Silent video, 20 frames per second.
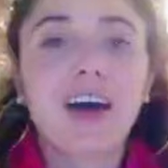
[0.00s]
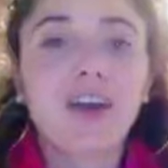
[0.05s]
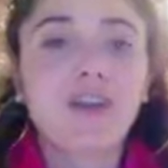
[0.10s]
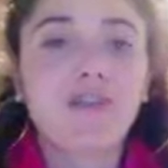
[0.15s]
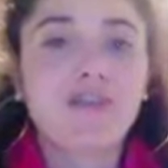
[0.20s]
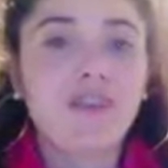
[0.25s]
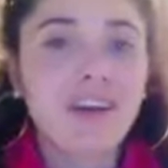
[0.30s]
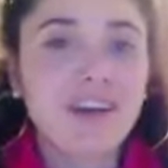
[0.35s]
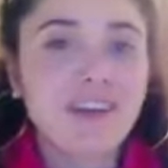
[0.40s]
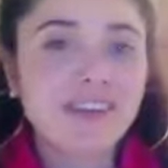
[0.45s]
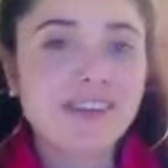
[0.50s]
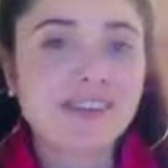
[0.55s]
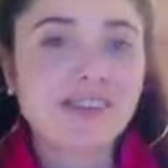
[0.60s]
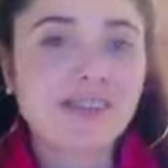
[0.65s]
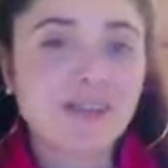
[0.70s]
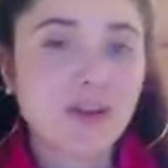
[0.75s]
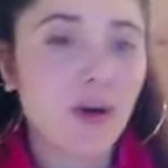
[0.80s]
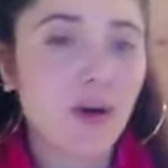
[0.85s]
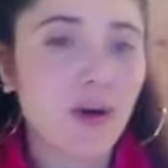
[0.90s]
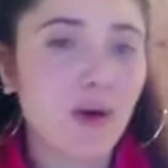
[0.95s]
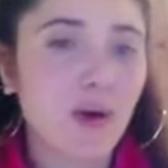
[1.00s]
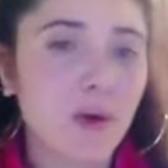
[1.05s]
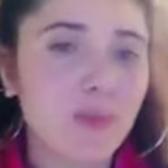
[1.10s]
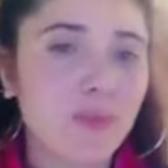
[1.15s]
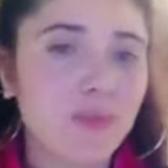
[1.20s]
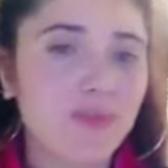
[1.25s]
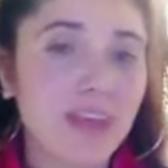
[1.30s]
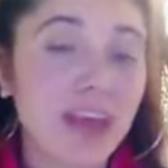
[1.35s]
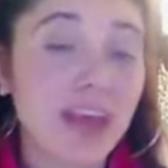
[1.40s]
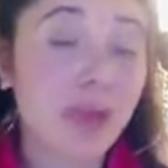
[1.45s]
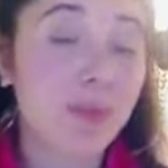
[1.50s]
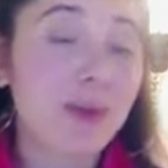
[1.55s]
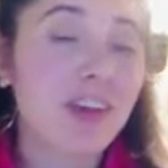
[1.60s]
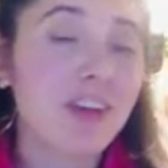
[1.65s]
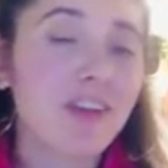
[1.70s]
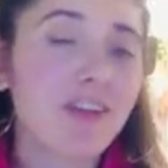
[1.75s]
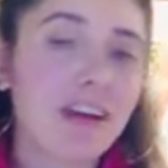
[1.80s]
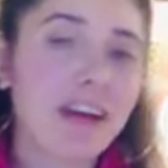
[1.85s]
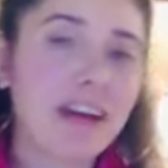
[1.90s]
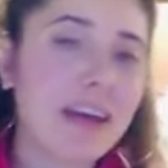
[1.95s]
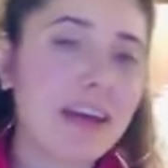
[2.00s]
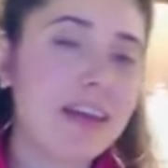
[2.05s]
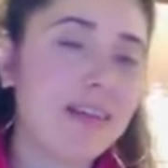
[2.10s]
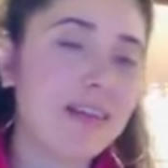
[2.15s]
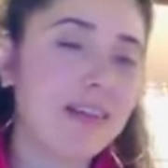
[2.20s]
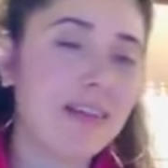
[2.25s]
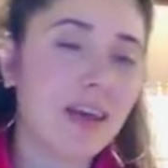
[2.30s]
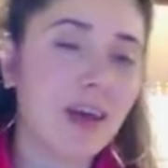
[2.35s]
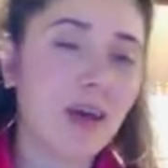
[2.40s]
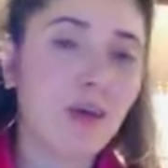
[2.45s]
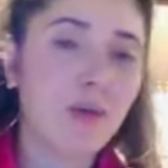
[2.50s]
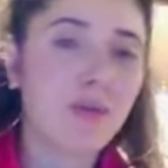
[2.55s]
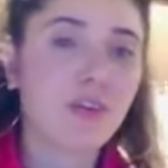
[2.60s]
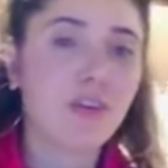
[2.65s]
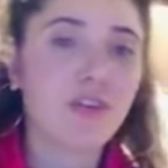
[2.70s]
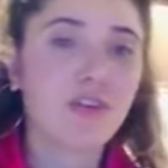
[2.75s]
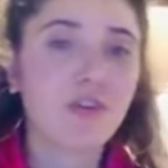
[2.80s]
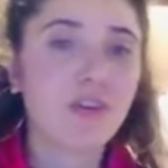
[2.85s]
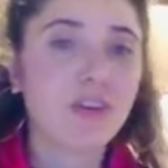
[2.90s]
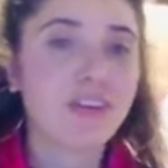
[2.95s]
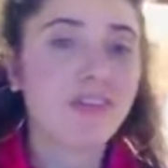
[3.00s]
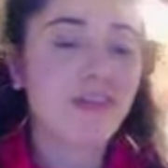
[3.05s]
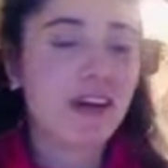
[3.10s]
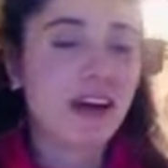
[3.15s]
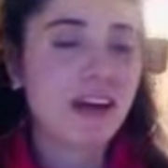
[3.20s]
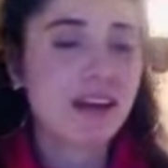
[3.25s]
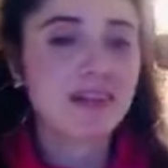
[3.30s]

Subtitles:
Friends, I am here again. I hope you're doing great.